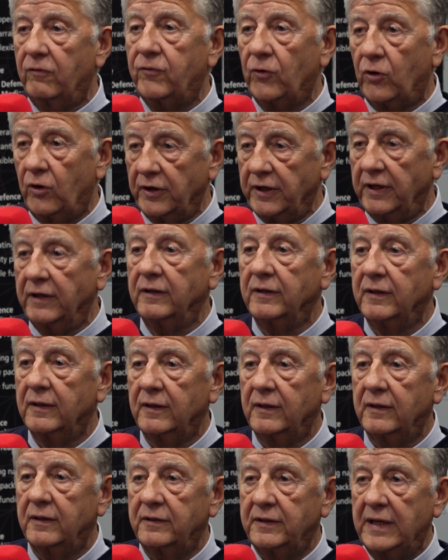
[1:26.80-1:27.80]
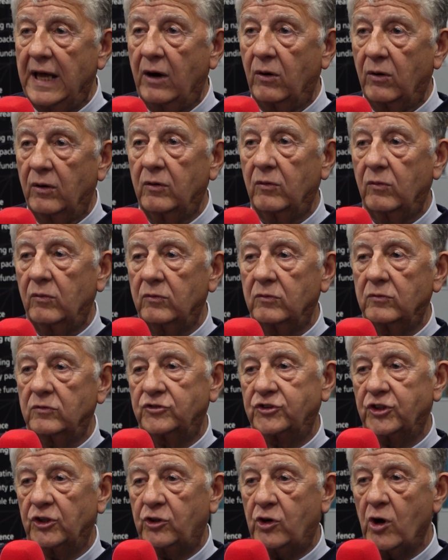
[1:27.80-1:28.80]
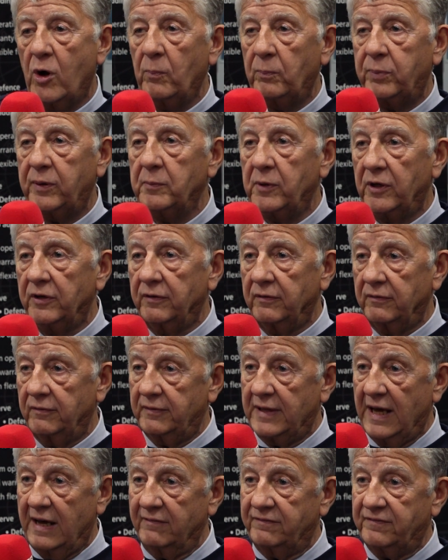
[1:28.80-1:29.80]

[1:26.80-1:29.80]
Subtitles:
for you. Now, to complement that